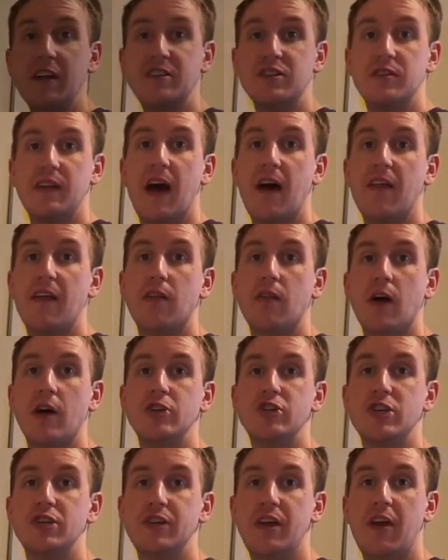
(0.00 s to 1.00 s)
so now that
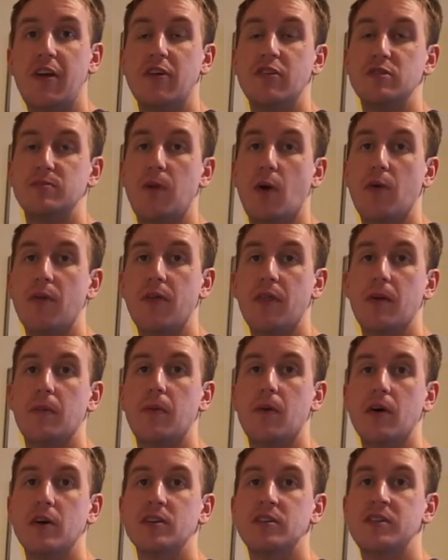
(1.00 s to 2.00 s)
lunch and dinner is both in the
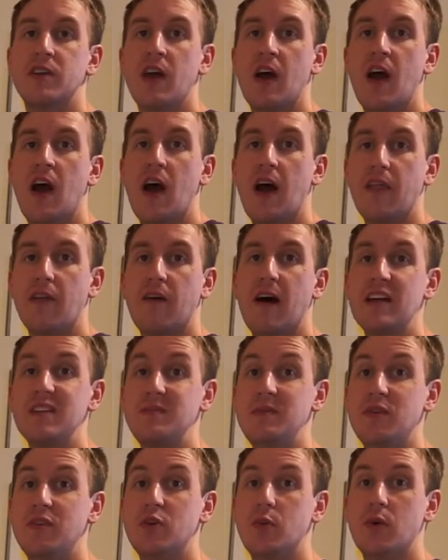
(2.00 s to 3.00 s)
books, the
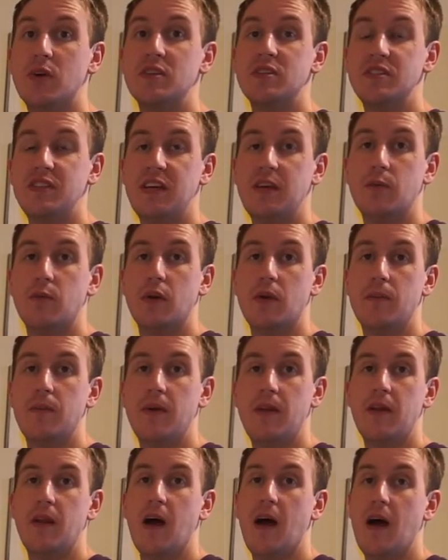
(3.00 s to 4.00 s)
last meal you would have seen would have
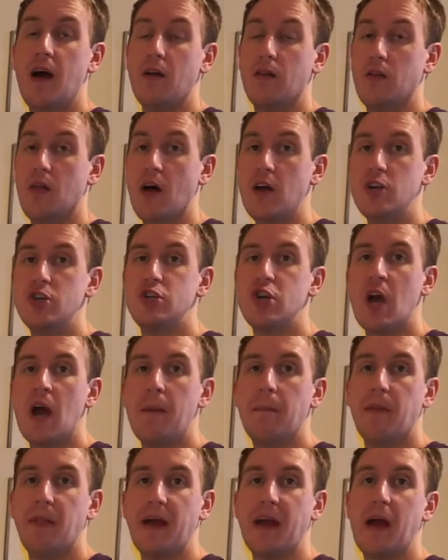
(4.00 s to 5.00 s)
been lunch,
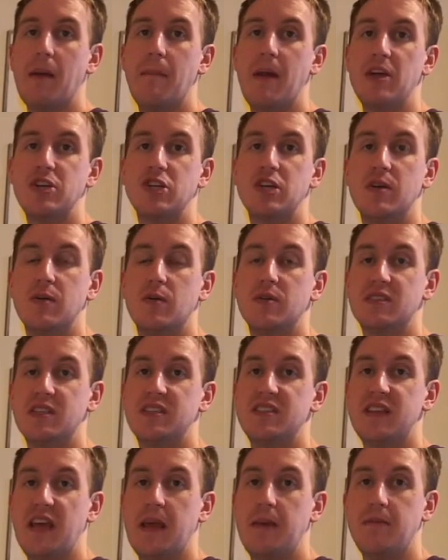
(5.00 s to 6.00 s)
but like I mentioned, it was the
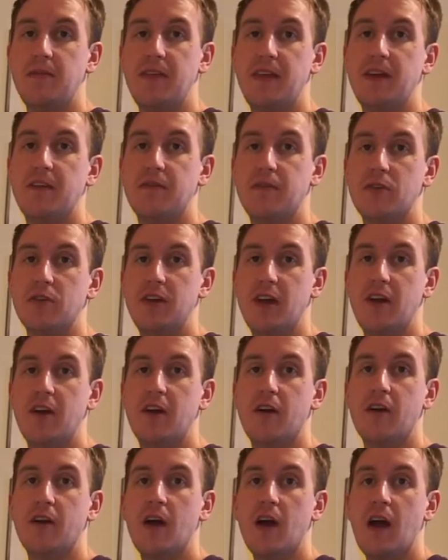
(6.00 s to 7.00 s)
same thing for
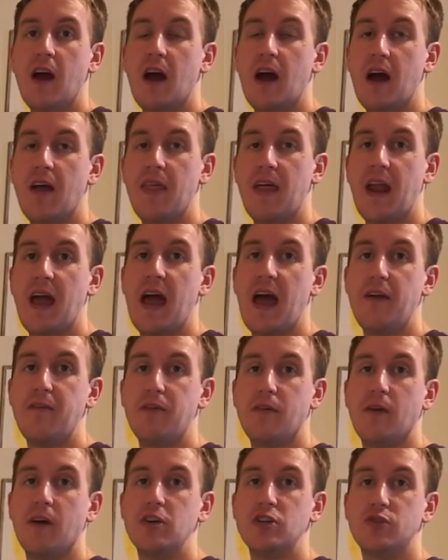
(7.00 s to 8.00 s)
dinner that I
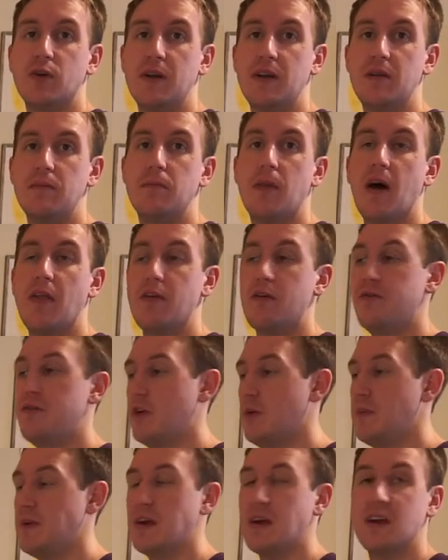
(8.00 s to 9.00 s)
had for lunch, so I didn't bother
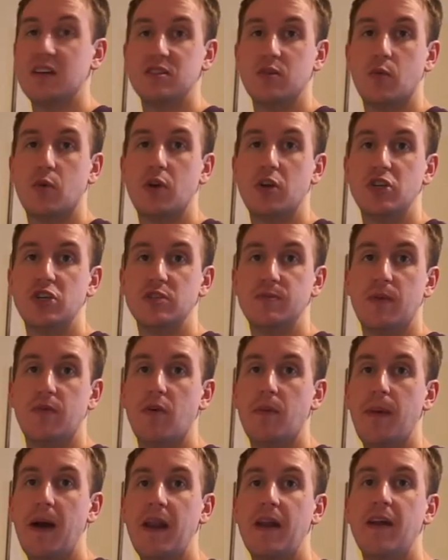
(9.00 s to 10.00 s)
filming it because it would have just been
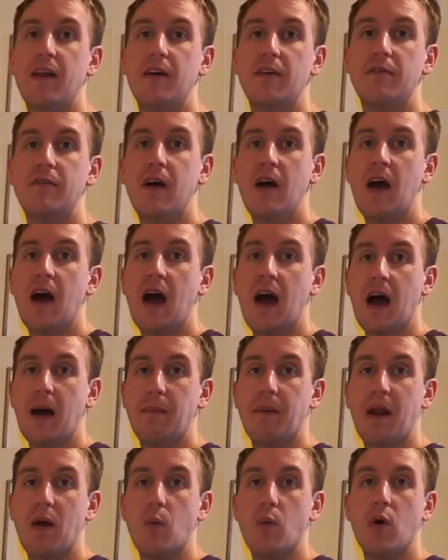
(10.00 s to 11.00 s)
repetitive. competitive,
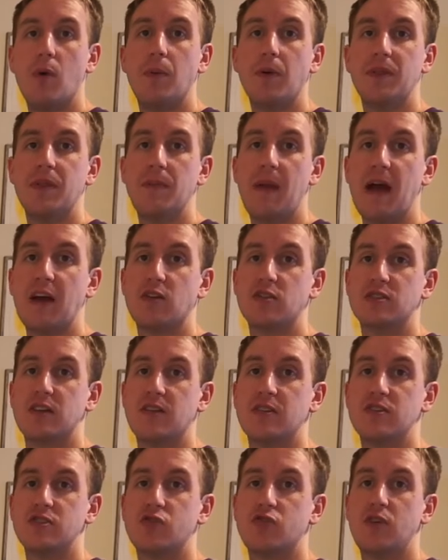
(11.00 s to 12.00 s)
but I will put the macros
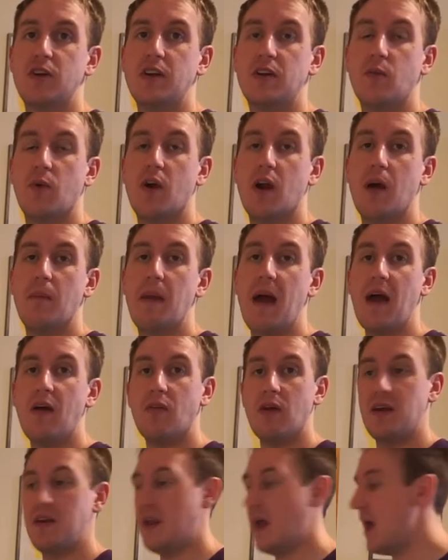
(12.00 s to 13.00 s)
on the screen and where I'm
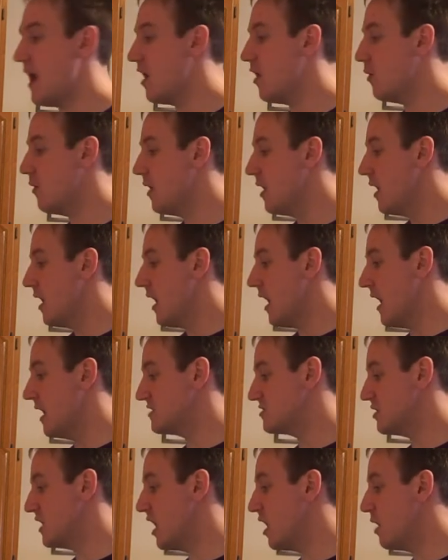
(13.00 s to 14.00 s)
at right now.
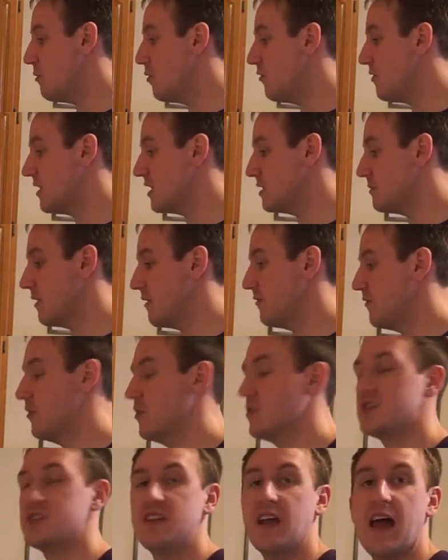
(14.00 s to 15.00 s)
So now I'm moving into my
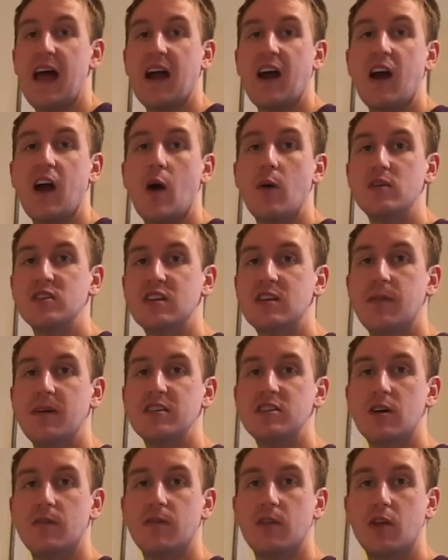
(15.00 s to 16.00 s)
first snack. I always give
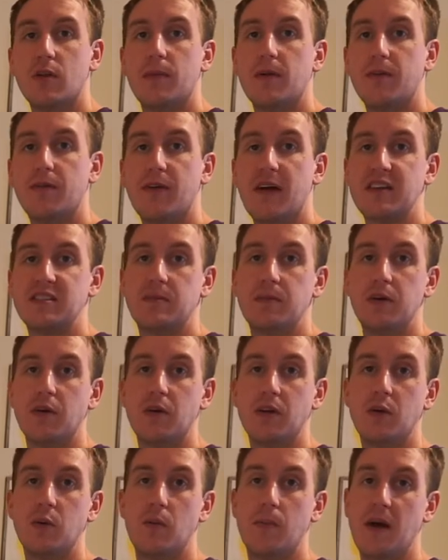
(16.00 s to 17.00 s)
myself a little bit of
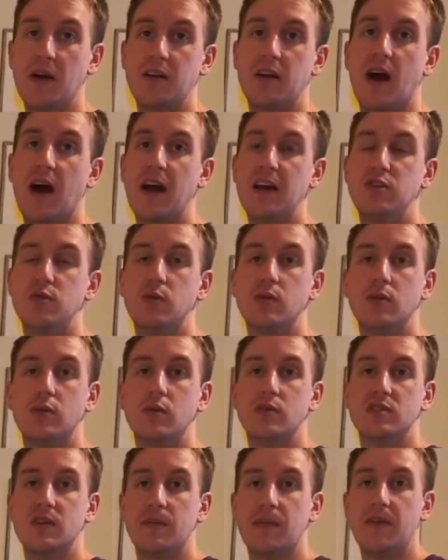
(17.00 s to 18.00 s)
flexibility with my diet to
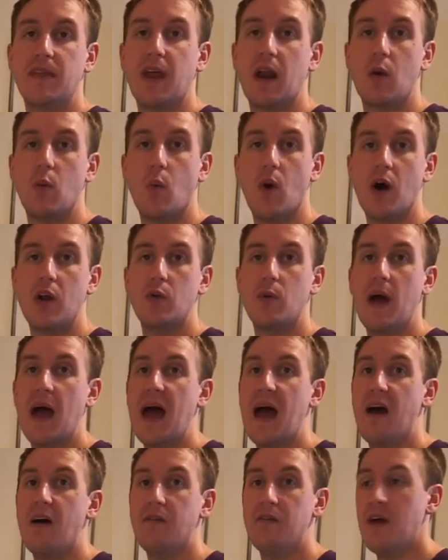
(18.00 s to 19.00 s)
include something that I want to
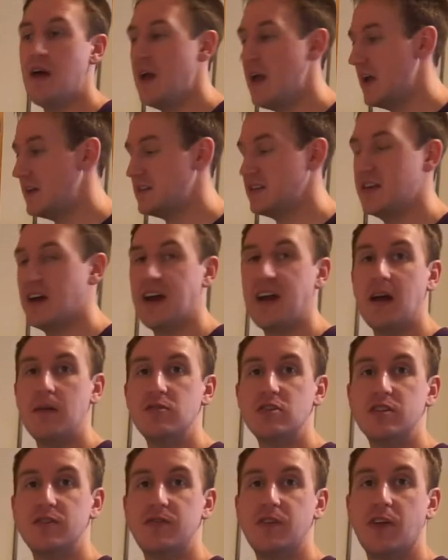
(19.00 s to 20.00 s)
have. And tonight
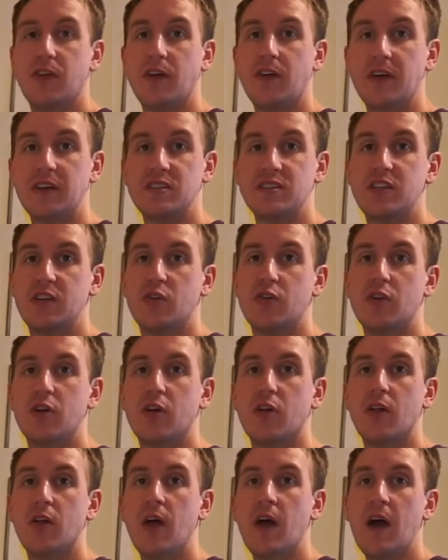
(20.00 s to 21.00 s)
I'm just feeling like
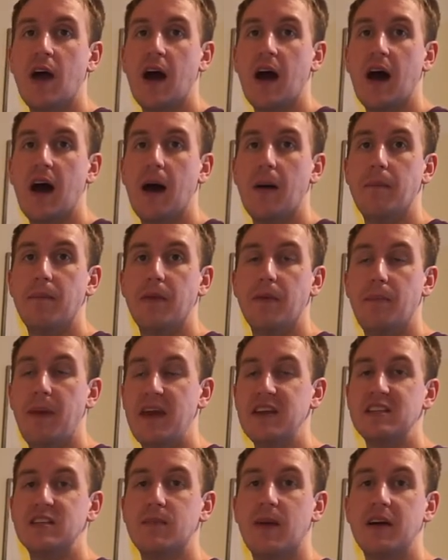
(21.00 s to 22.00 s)
cereal. The
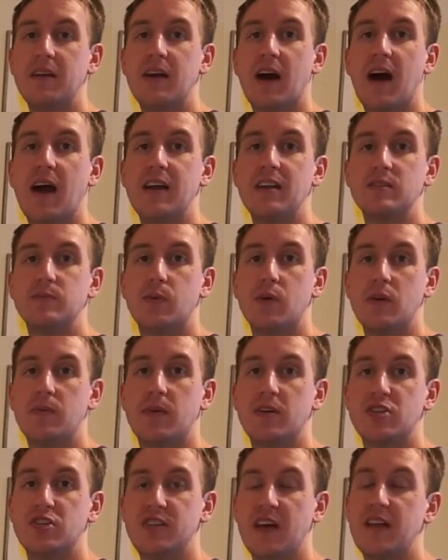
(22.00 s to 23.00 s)
base of my diet is pretty
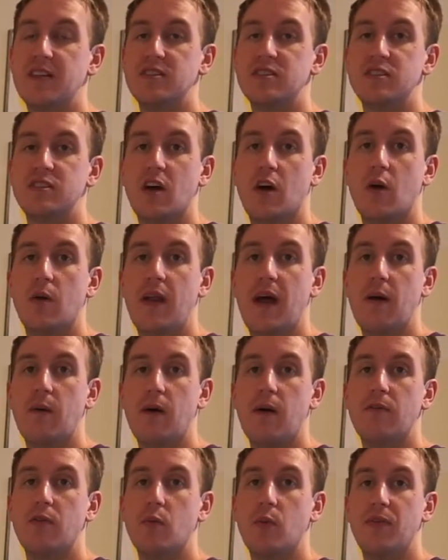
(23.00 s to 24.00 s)
much set in stone.
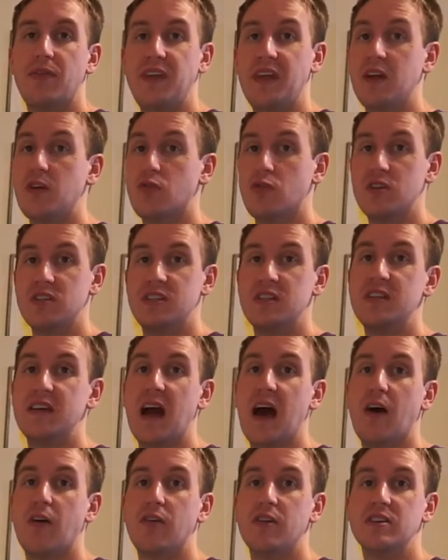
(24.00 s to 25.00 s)
However, with the increase in
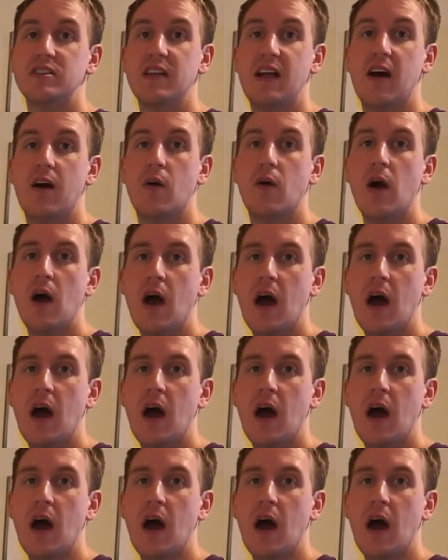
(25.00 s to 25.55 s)
calories now,